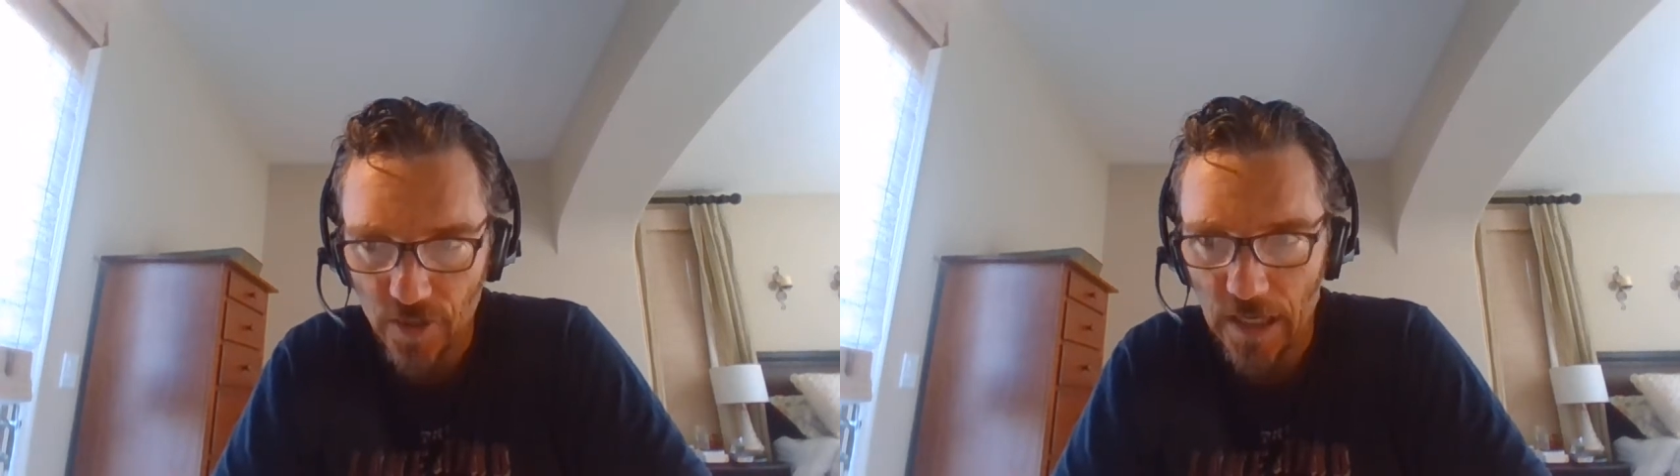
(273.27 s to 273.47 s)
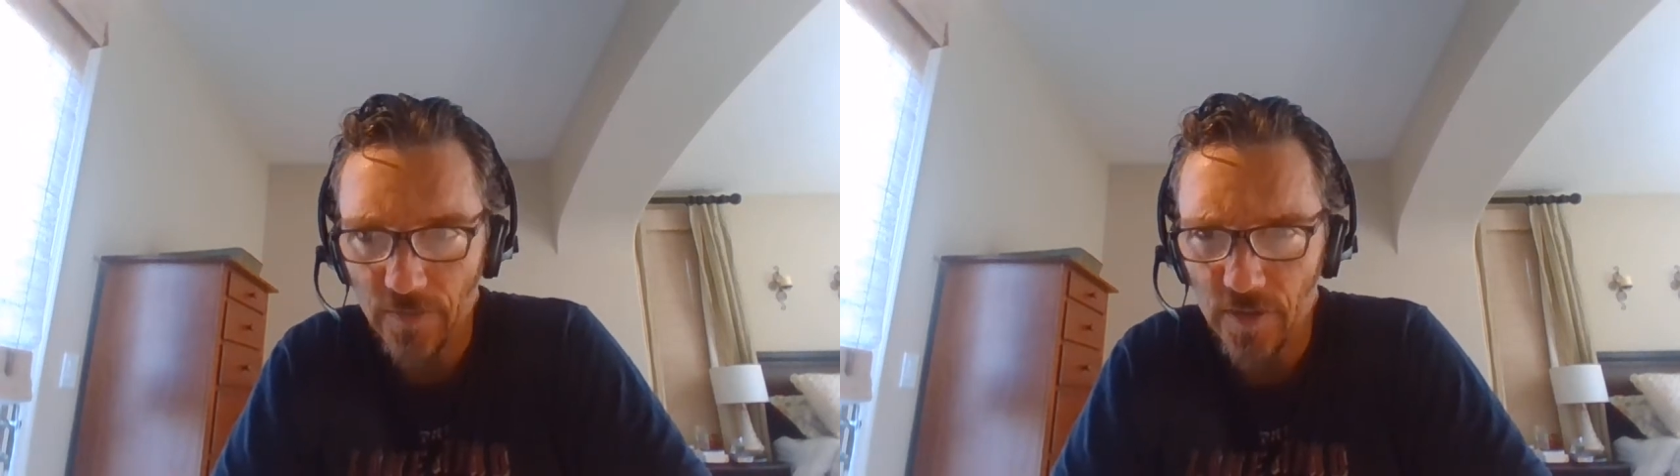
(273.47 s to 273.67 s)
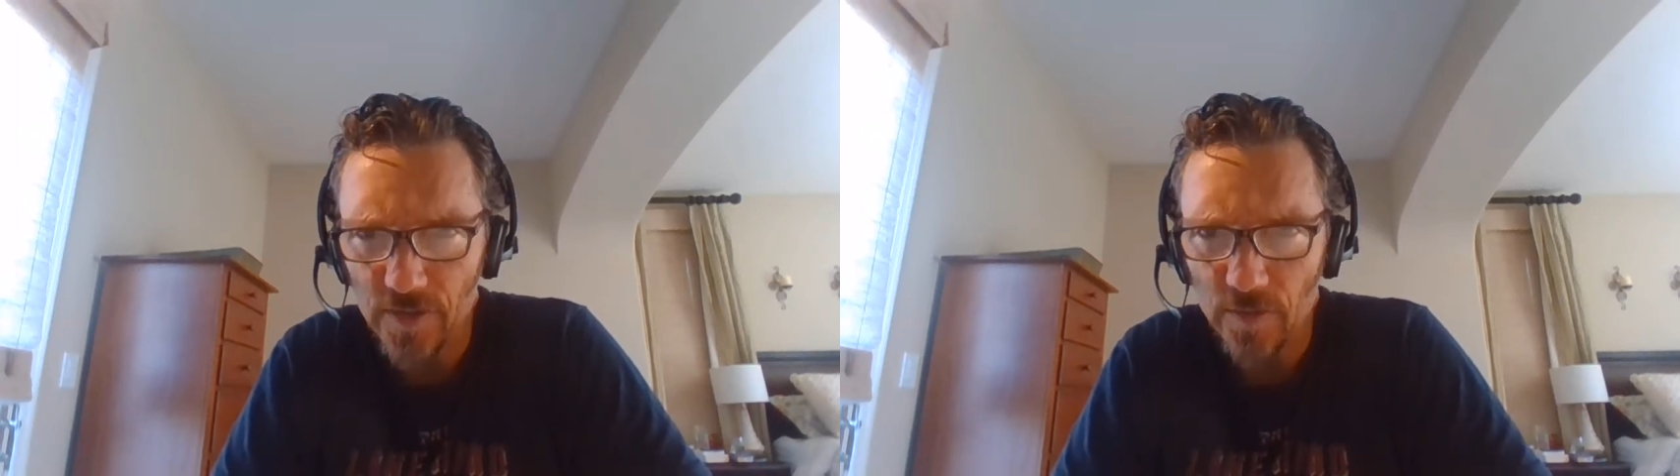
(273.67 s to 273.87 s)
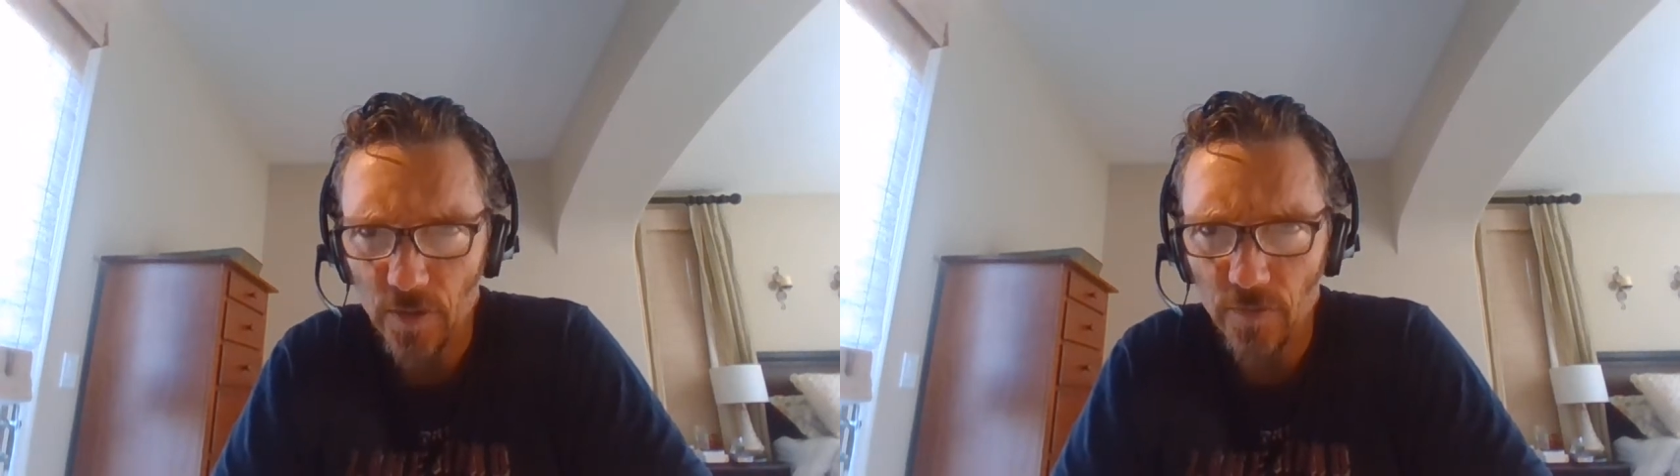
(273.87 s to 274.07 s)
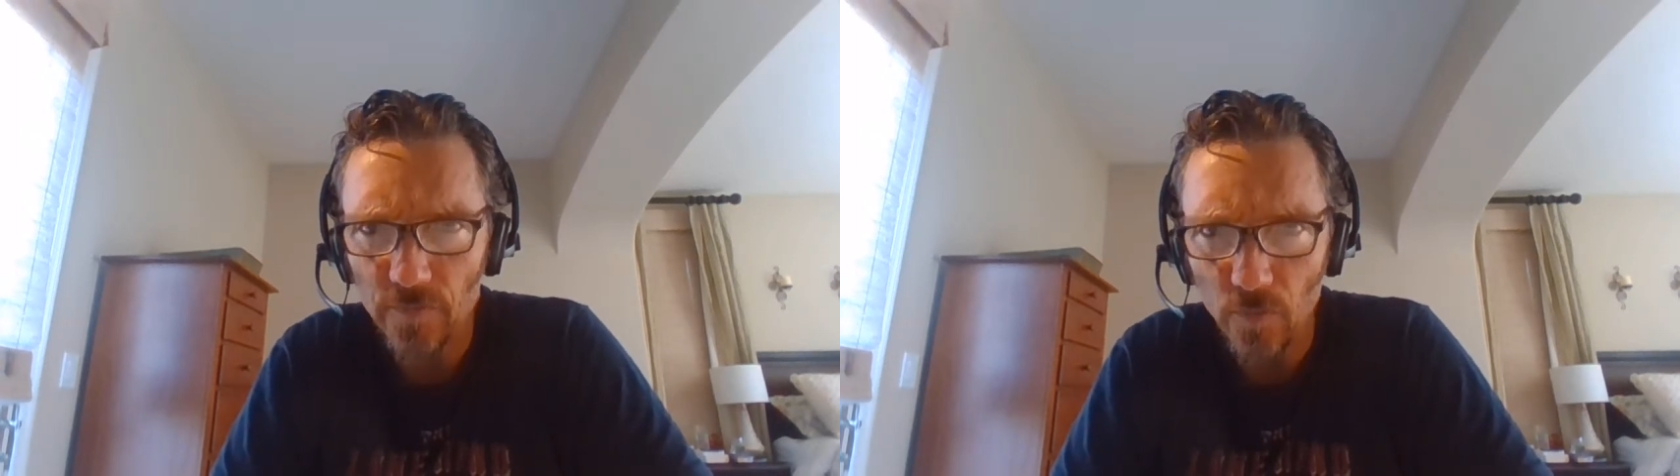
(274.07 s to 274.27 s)
You have it in some
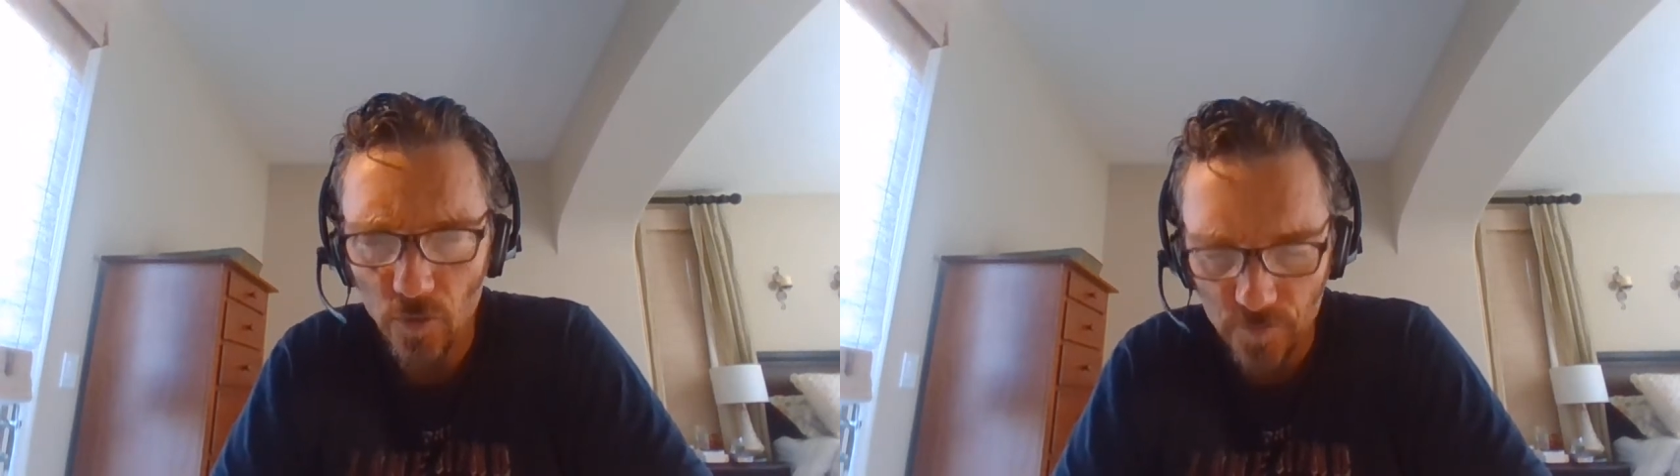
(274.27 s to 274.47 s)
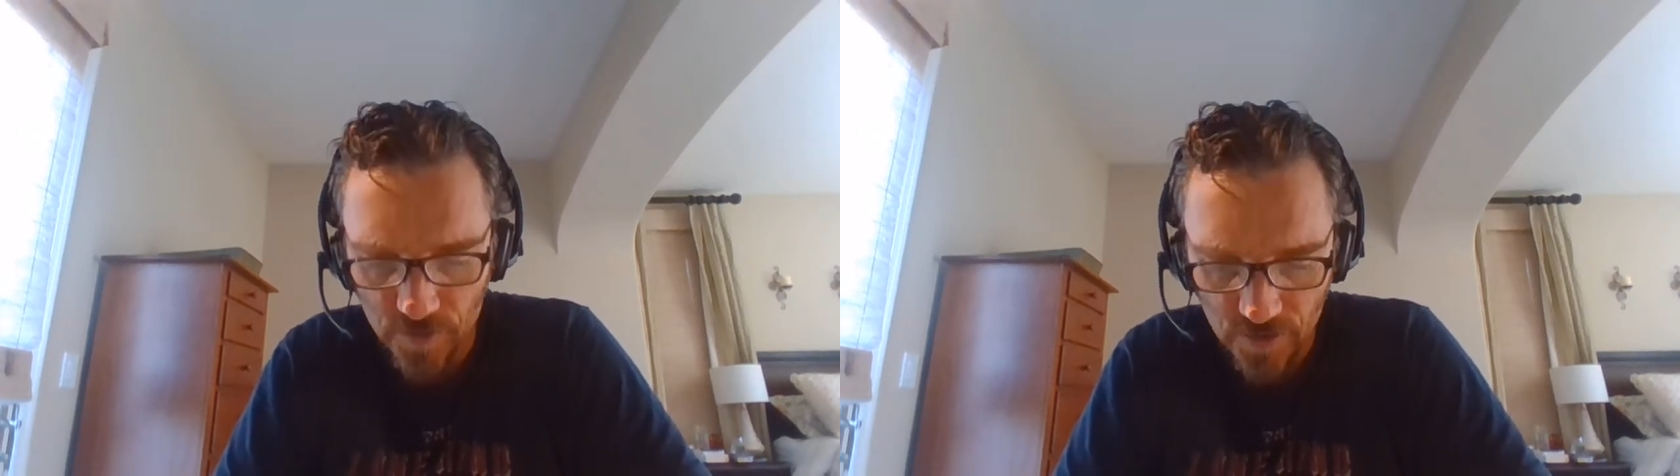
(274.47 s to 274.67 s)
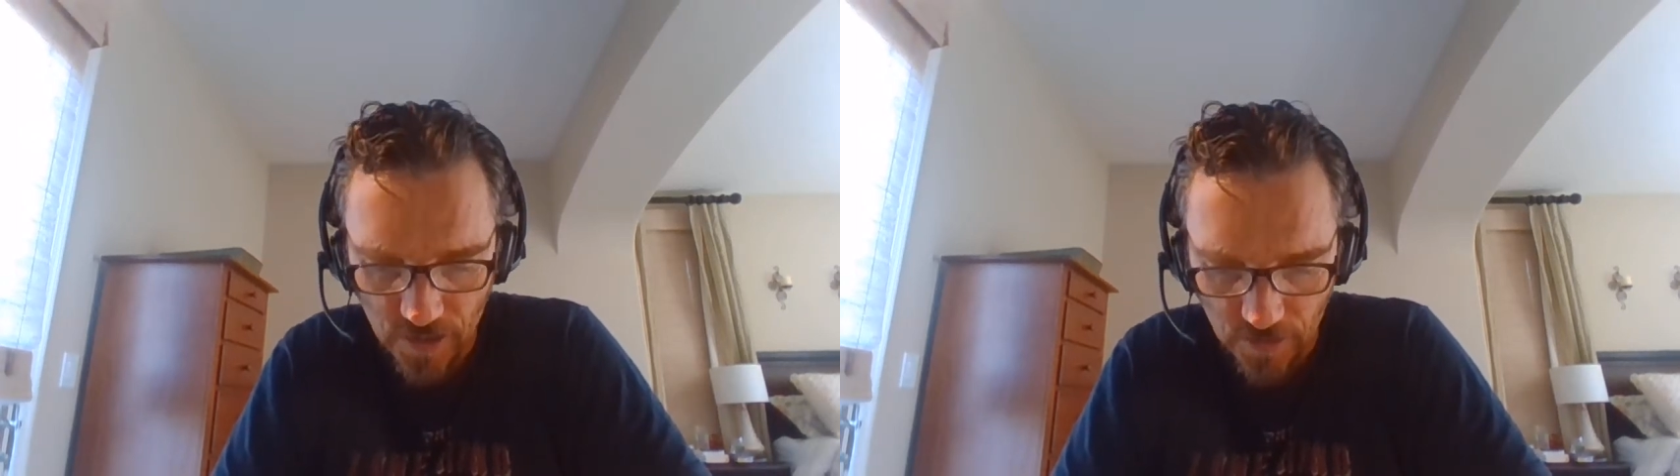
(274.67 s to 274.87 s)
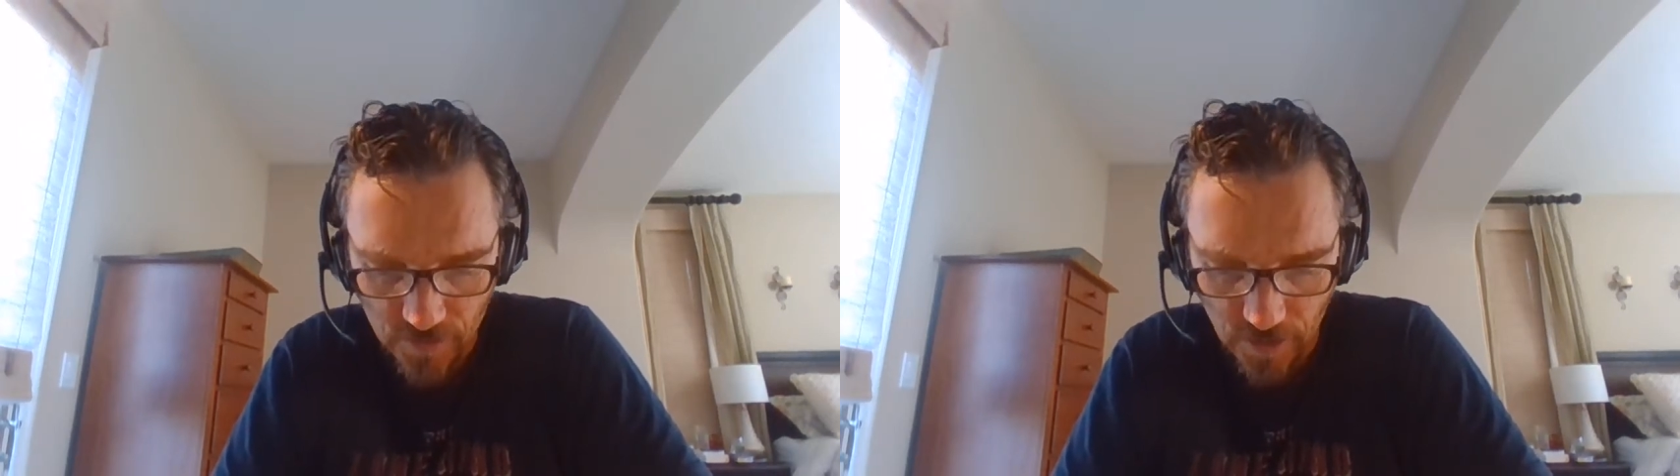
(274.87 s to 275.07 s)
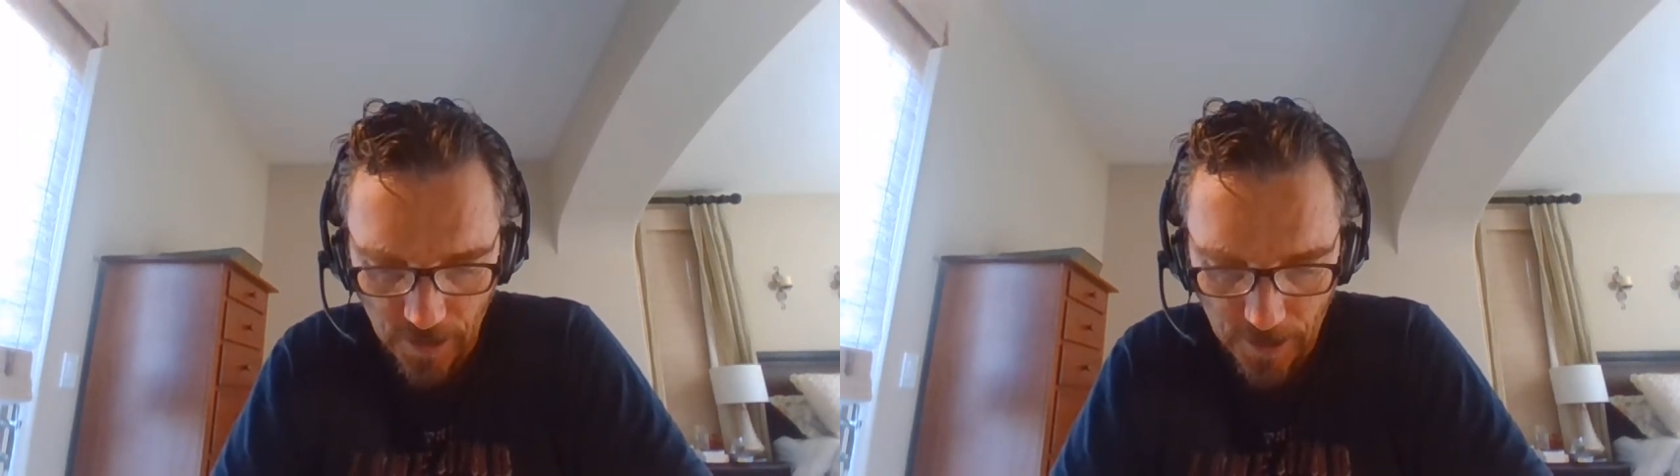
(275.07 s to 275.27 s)
other forms, it
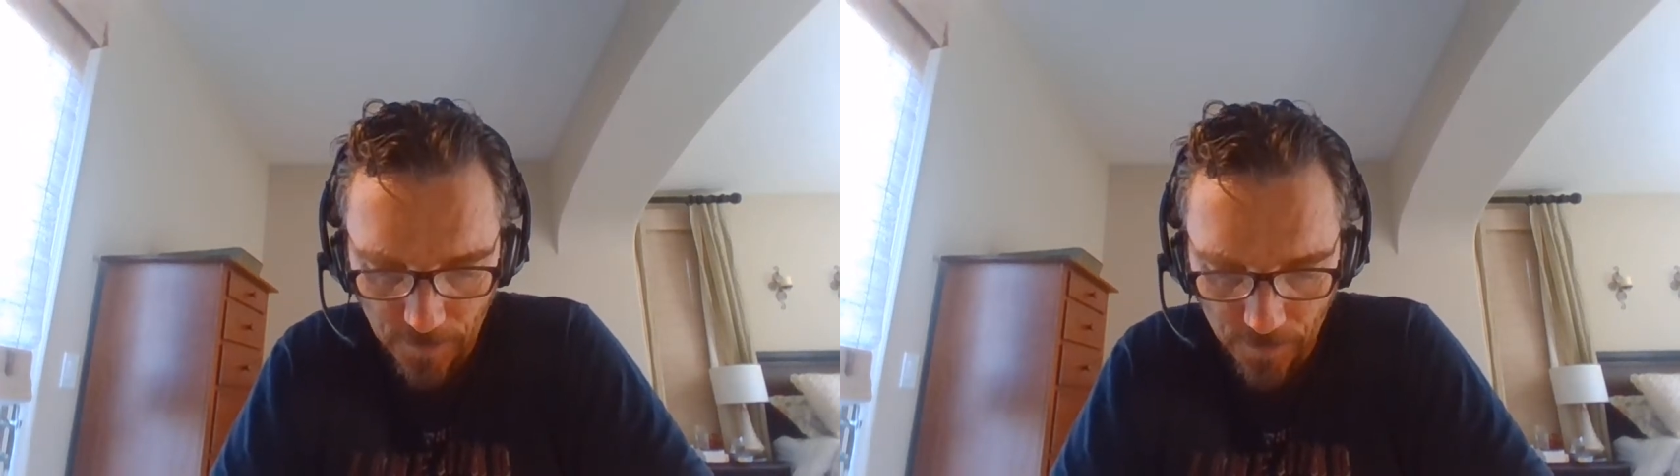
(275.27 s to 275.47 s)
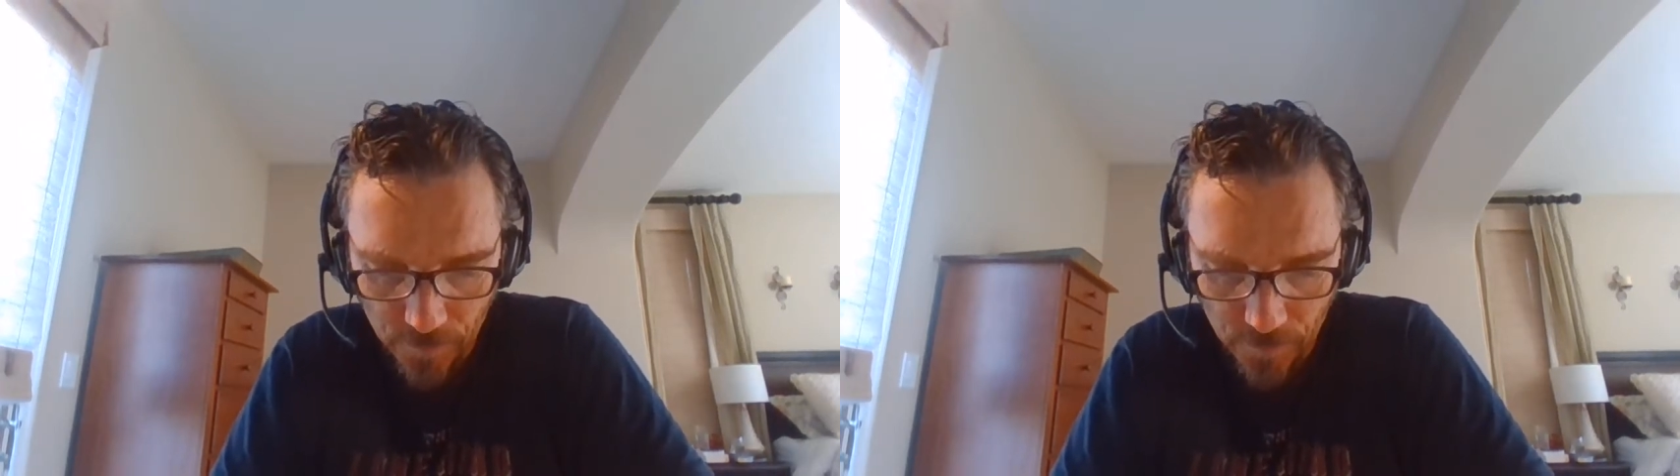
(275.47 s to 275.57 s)
sounds like,